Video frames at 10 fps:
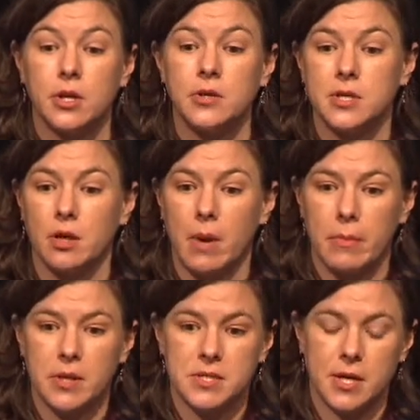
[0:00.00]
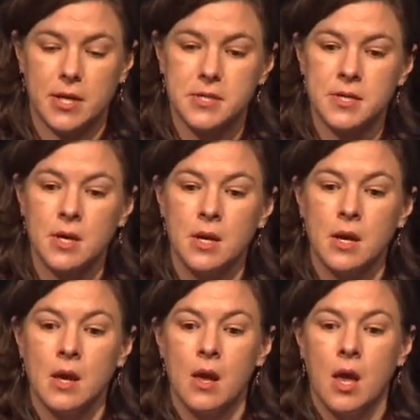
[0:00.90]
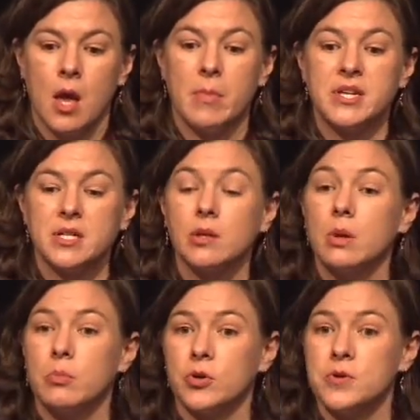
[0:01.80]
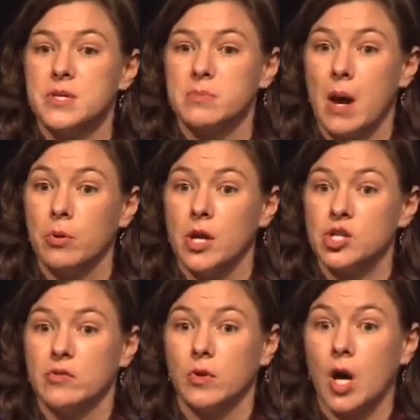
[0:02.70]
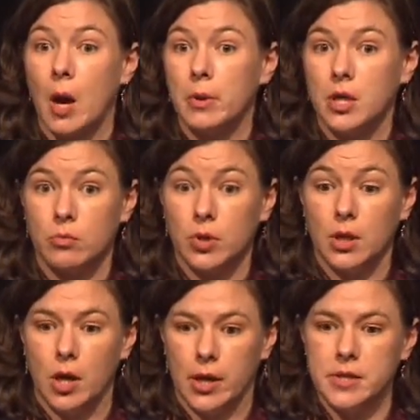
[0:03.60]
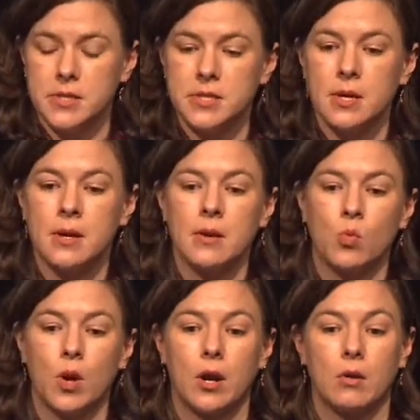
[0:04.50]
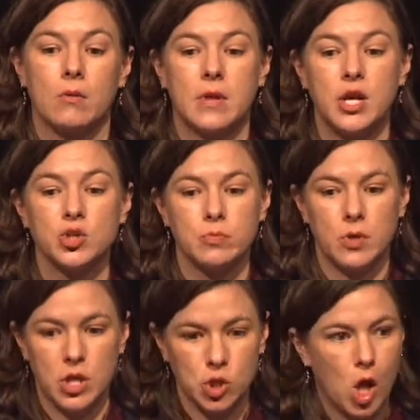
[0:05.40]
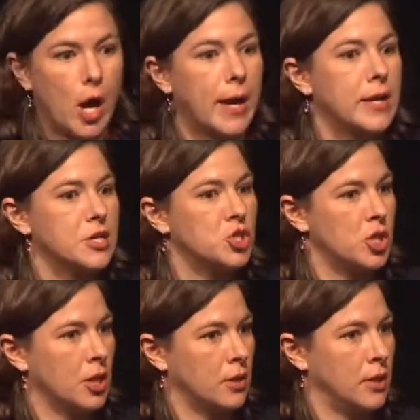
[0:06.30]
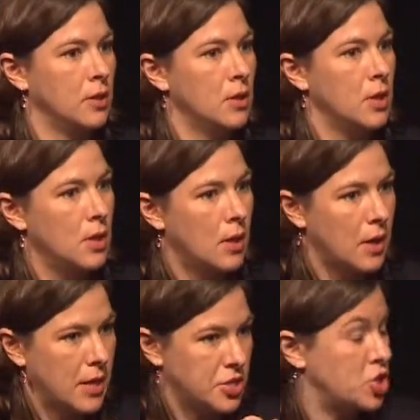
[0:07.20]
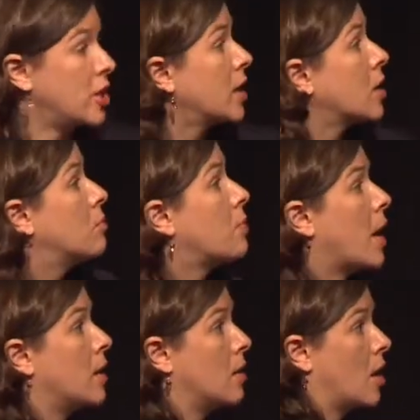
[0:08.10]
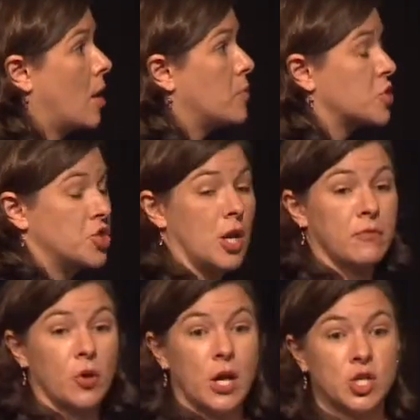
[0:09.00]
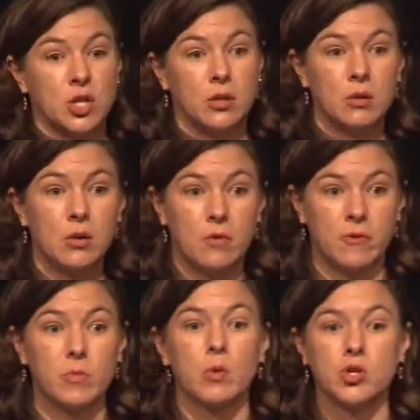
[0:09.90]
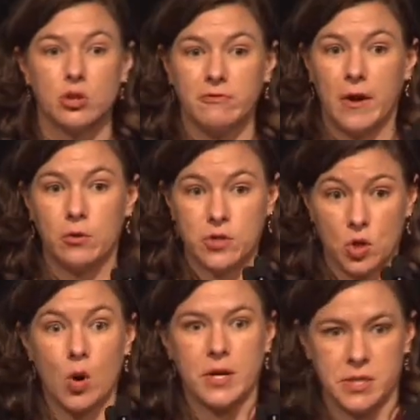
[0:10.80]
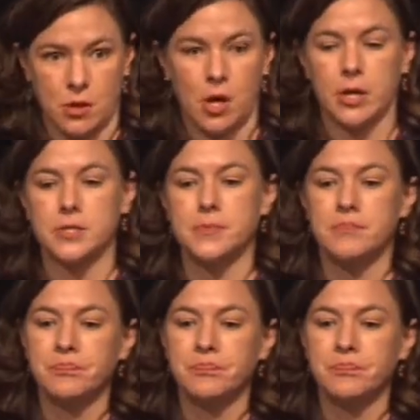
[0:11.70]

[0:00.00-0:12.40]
QTL mapping studies. And basically, we produce this population of recombinant inbred lines, where each line is genetically isogenic, but there's genetic variation from the original founders across the lines.